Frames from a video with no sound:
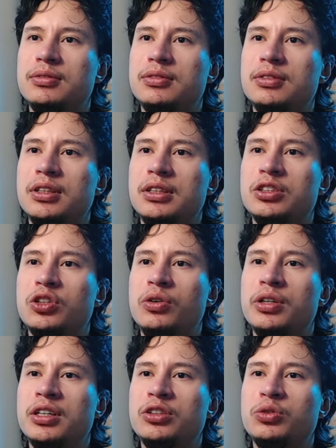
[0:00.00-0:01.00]
It's
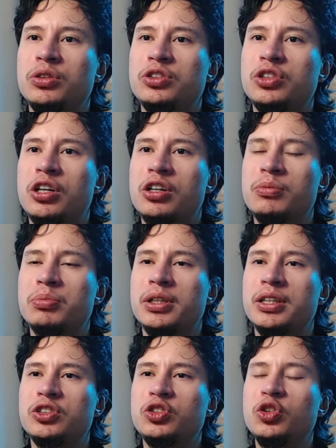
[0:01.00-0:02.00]
going into a darker
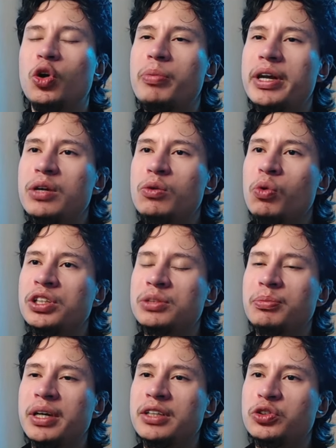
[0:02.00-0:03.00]
place. Nobody wants
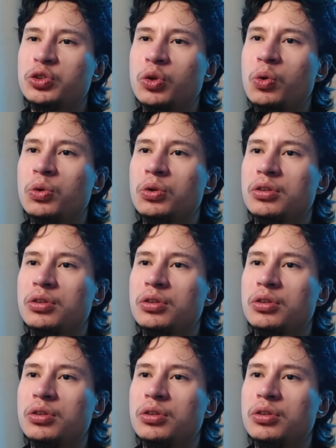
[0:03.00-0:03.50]
my soul